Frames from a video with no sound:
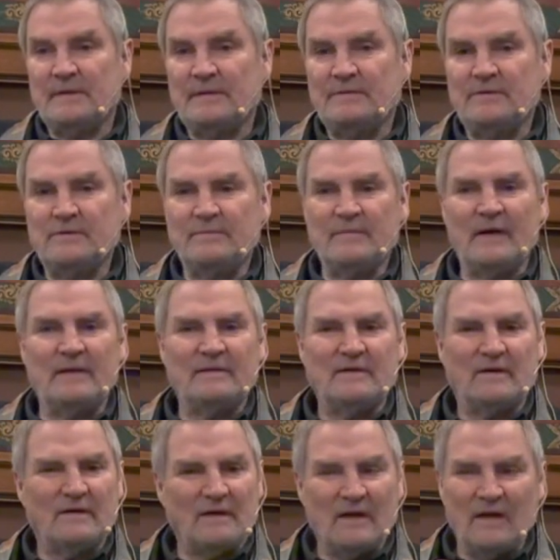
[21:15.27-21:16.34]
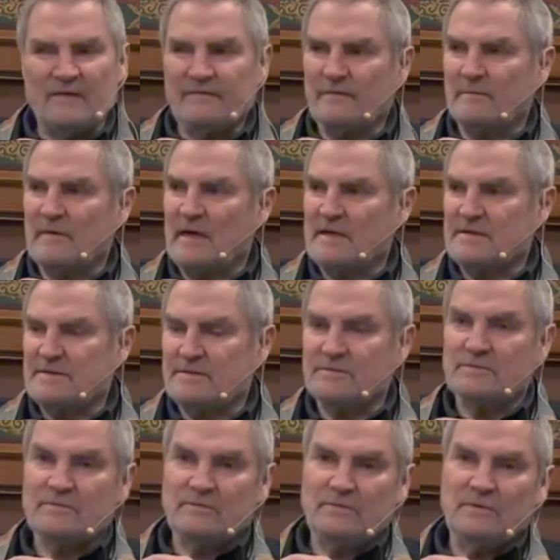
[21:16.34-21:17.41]
Yun-men got a lot from
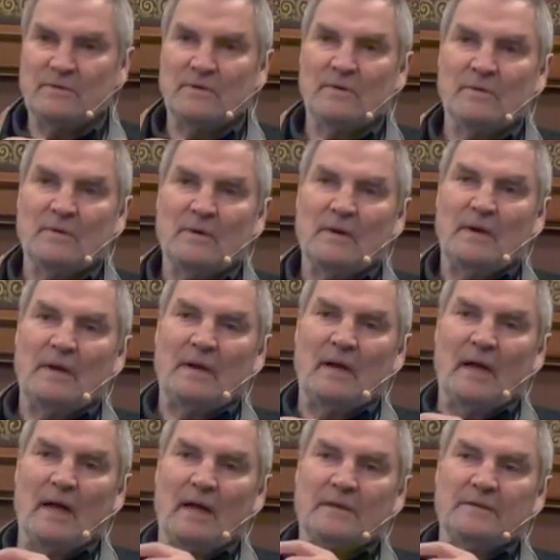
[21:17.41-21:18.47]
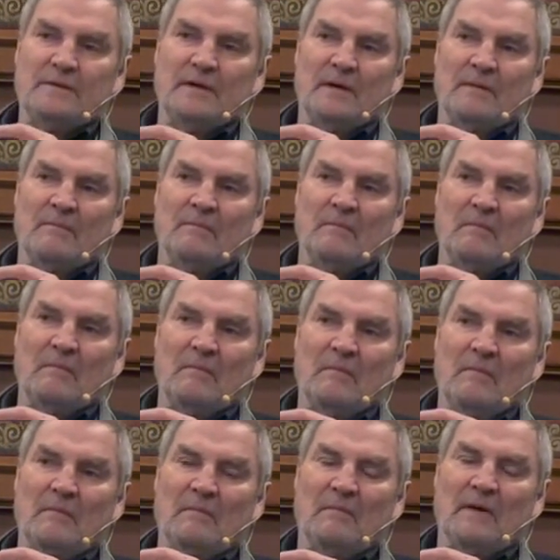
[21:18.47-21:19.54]
Mazu, you know. And
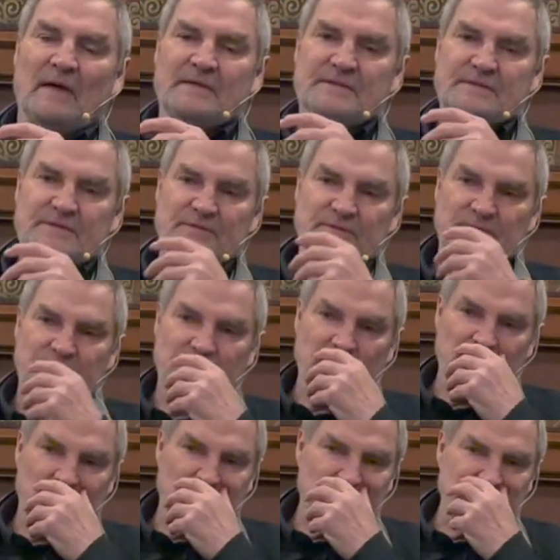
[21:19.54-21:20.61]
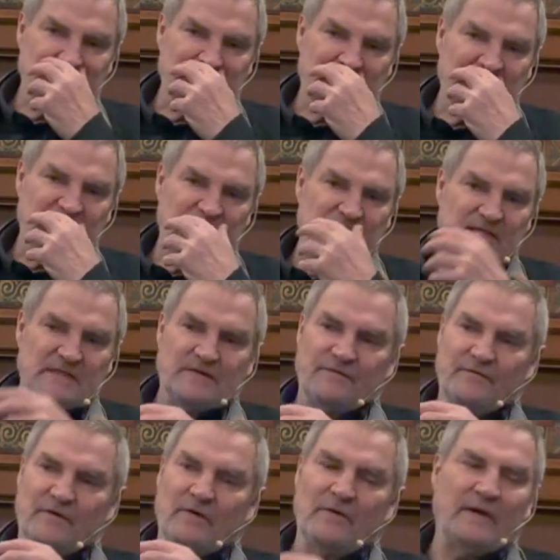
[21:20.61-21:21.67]
Mazu said, this
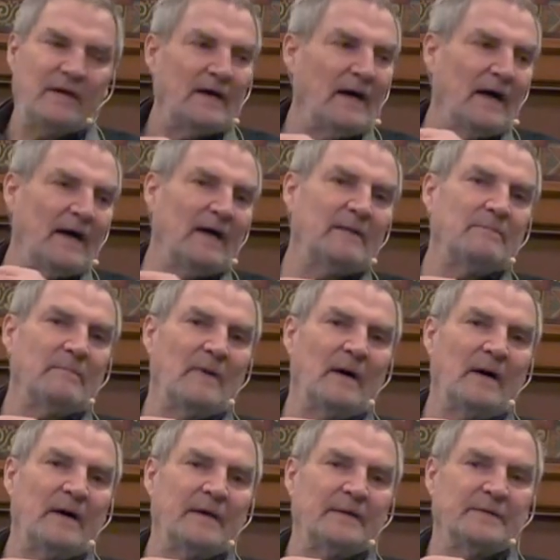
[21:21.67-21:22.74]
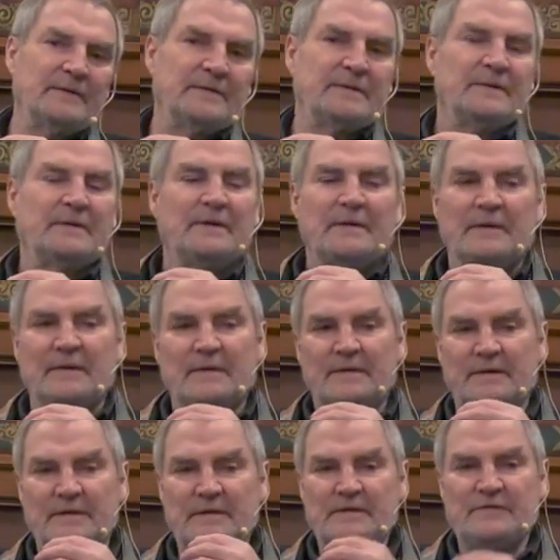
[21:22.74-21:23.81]
very heart-mind,
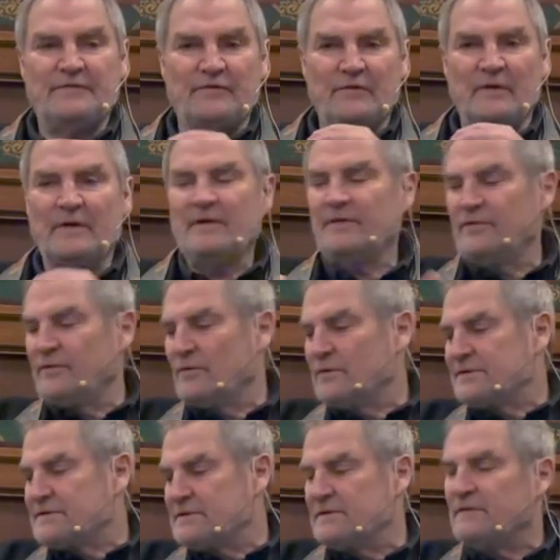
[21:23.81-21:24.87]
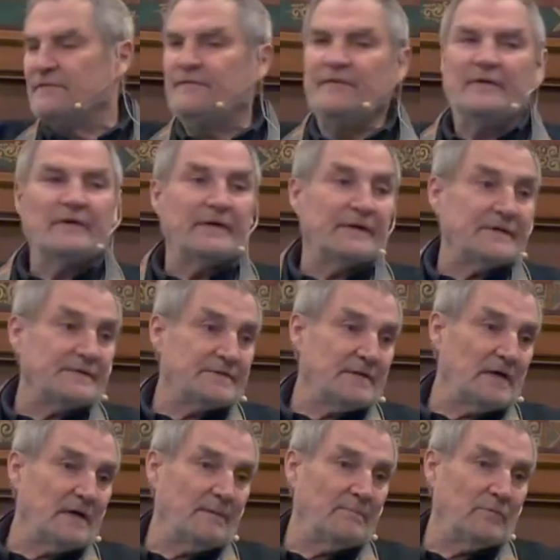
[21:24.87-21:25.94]
these very thoughts and feelings
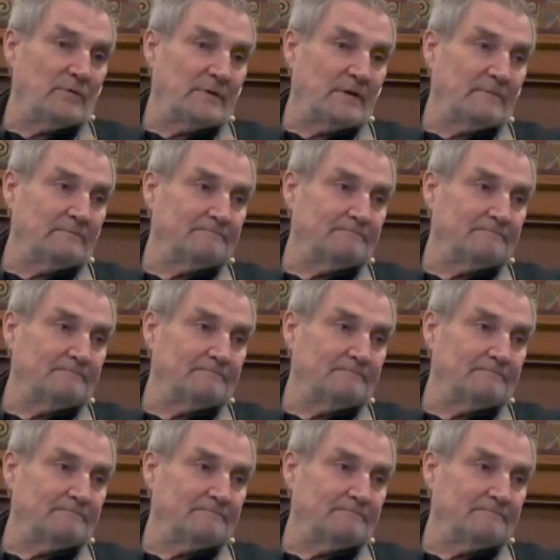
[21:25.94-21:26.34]
are Buddha.